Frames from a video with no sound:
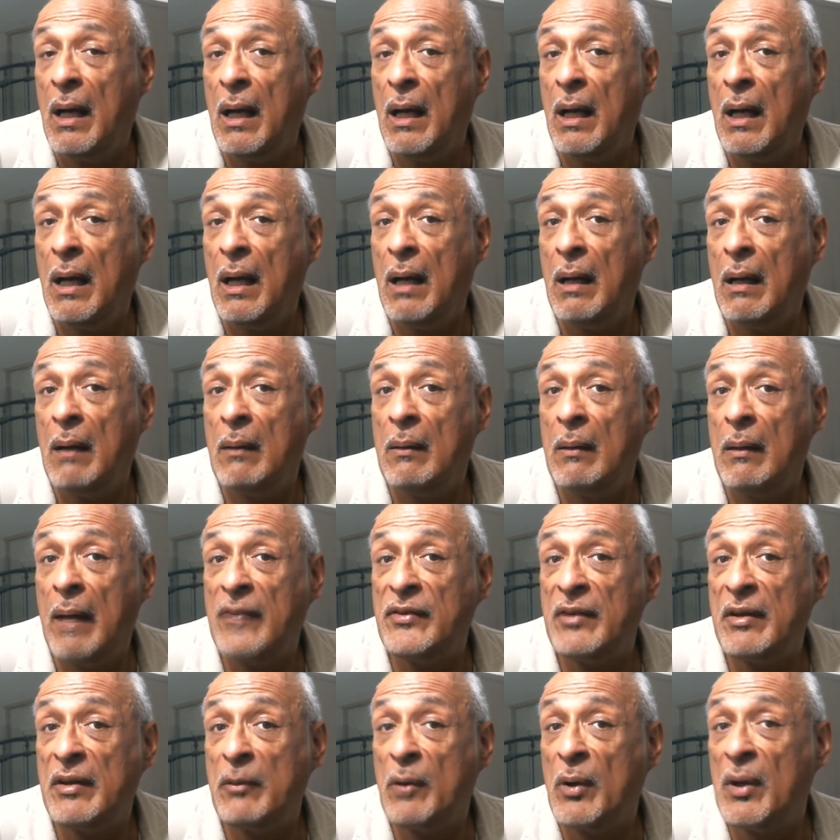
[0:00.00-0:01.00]
uh,
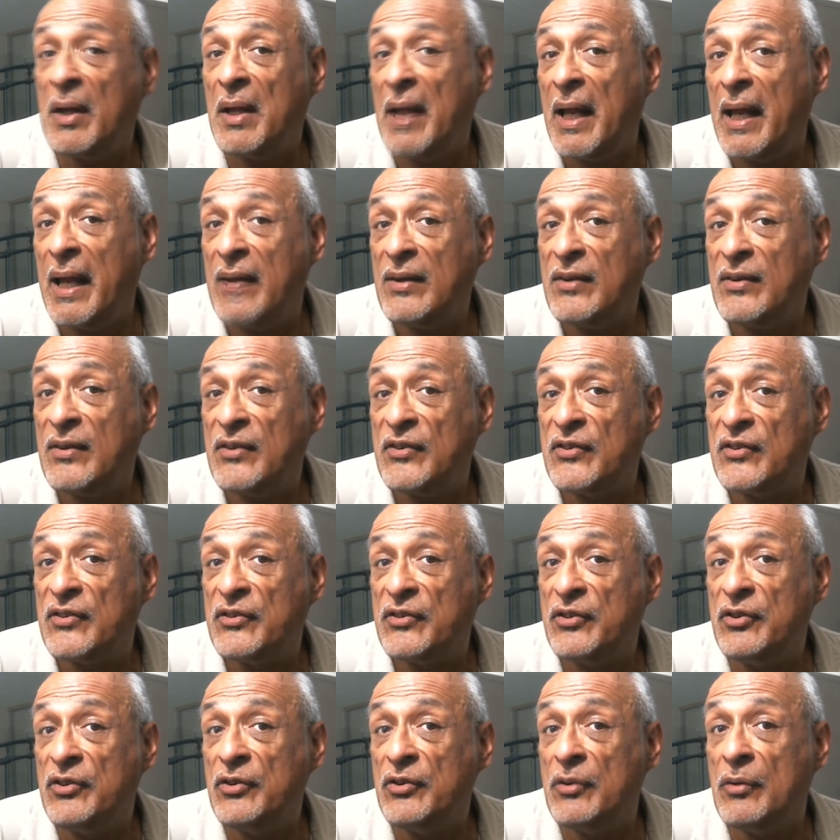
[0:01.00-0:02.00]
as it relates
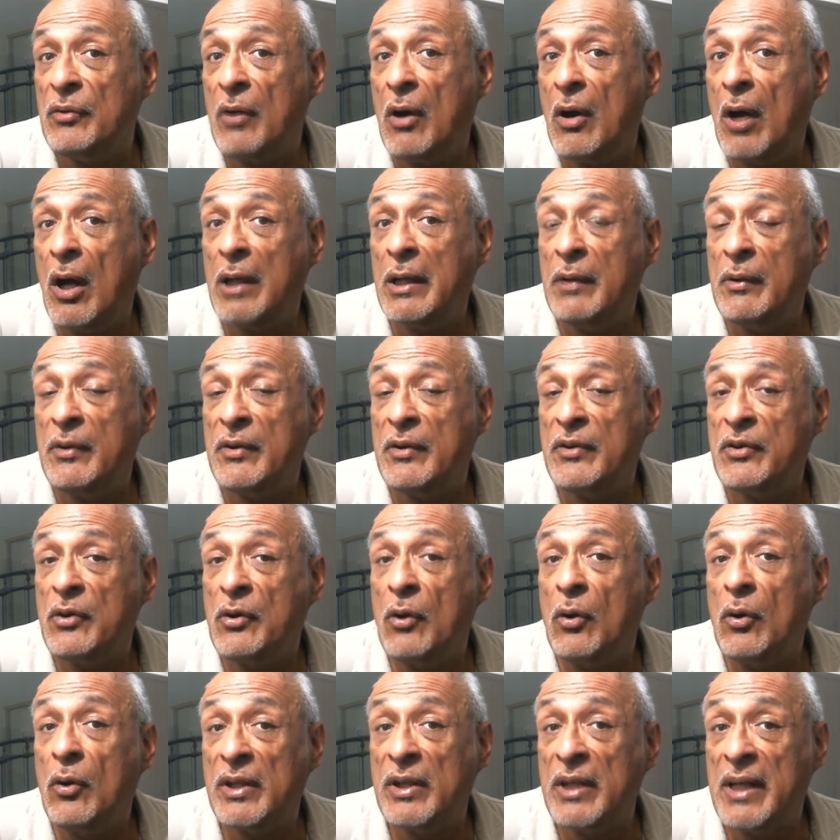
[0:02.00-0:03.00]
to
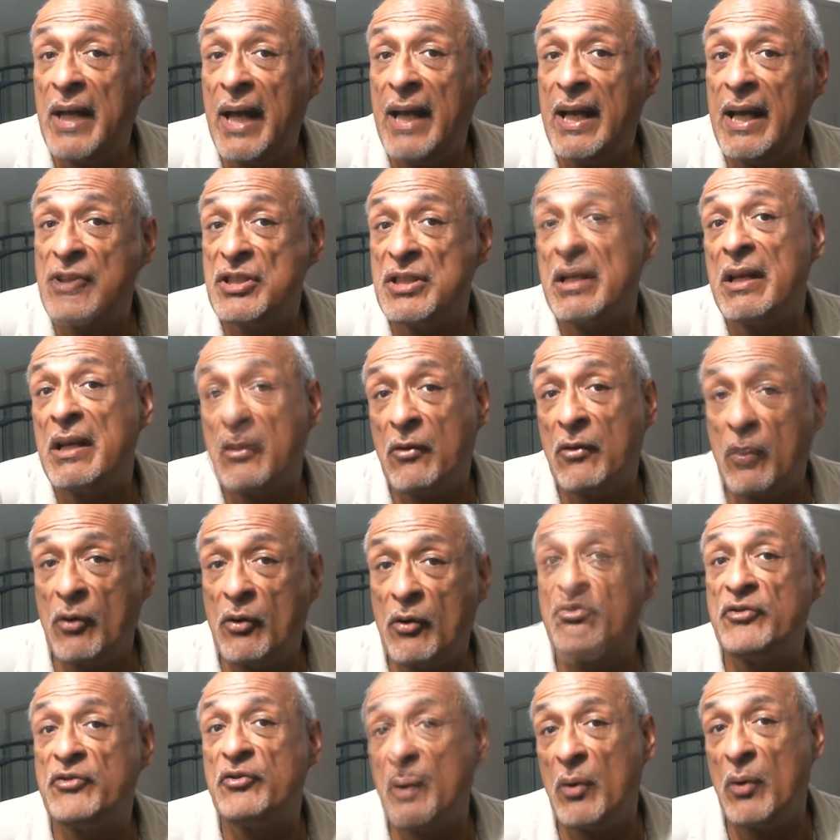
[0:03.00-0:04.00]
Hollywood's golden age, and then, of
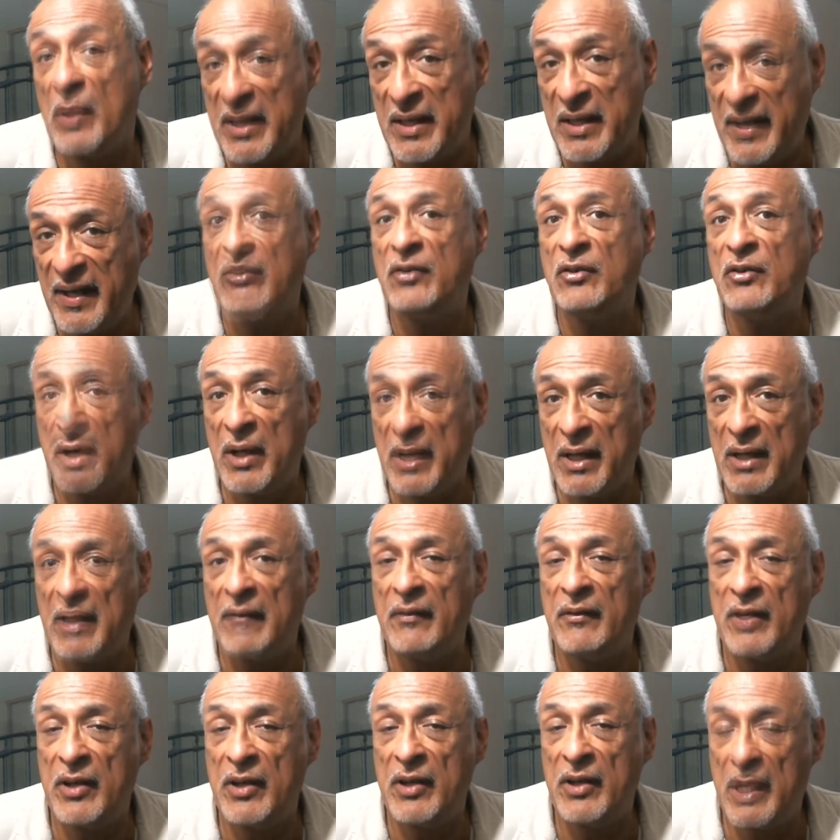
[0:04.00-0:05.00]
course, twenty ten, twenty
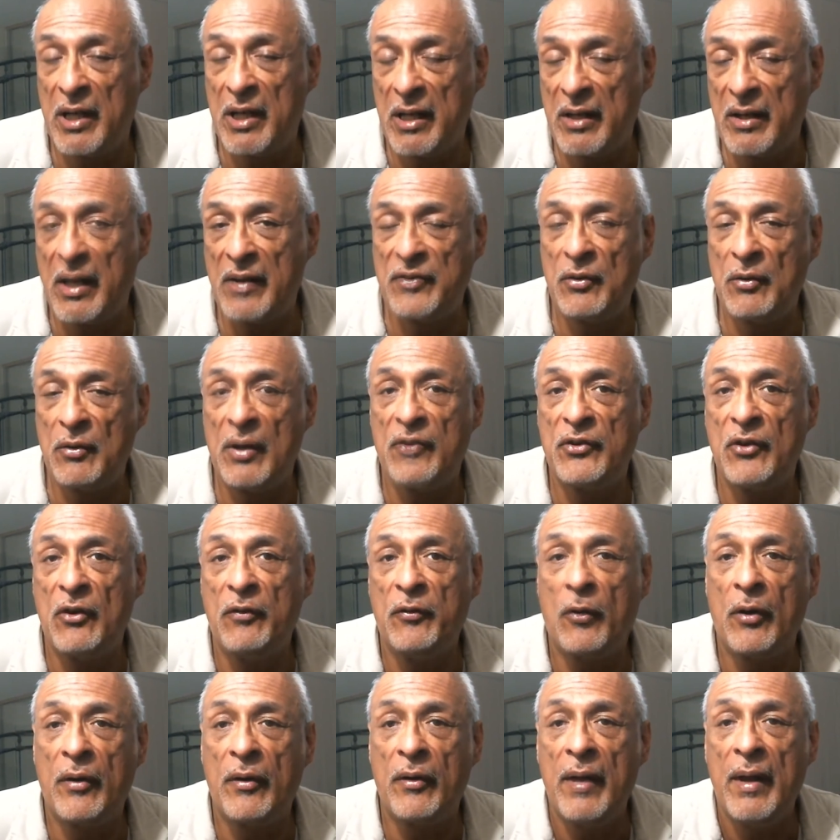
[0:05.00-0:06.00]
eleven, and, and so on and
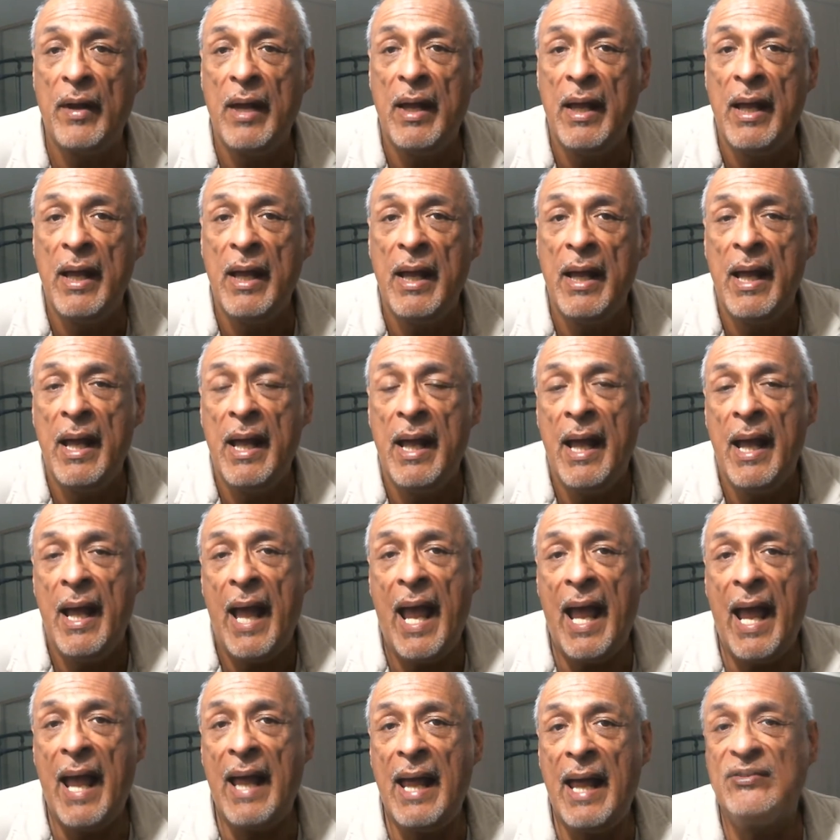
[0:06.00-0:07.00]
so forth.
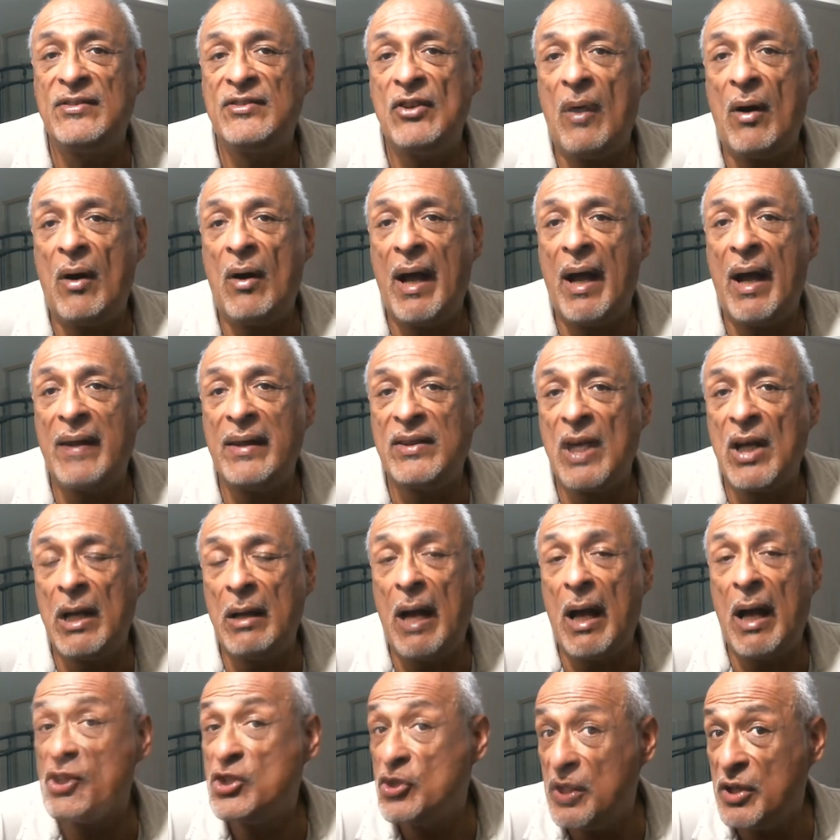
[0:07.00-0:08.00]
And so I
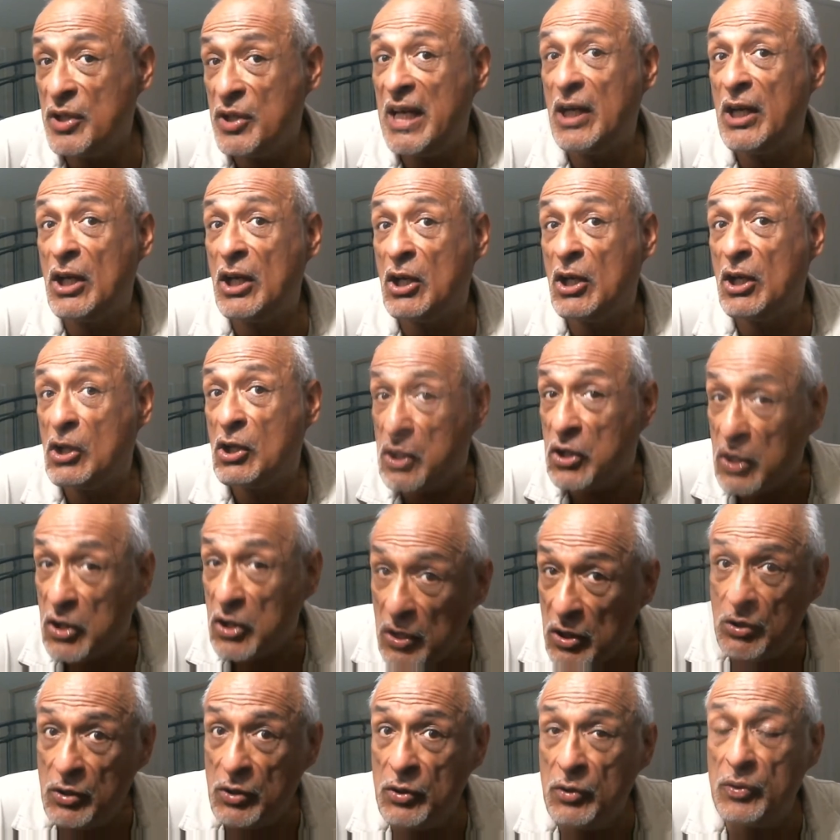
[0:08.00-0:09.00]
thought I should
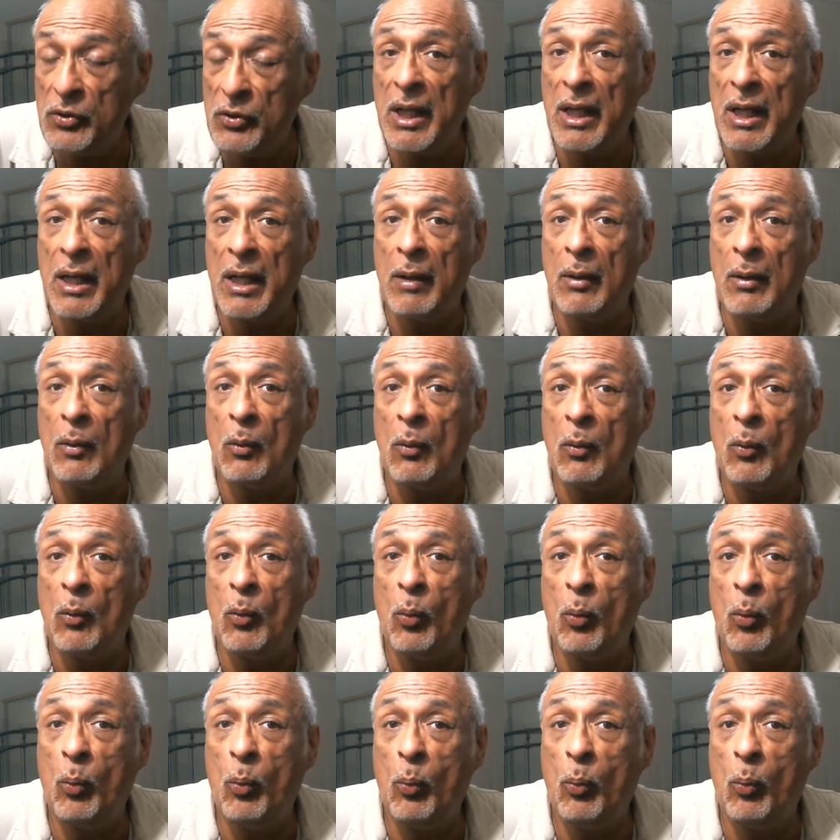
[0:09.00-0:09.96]
include uh,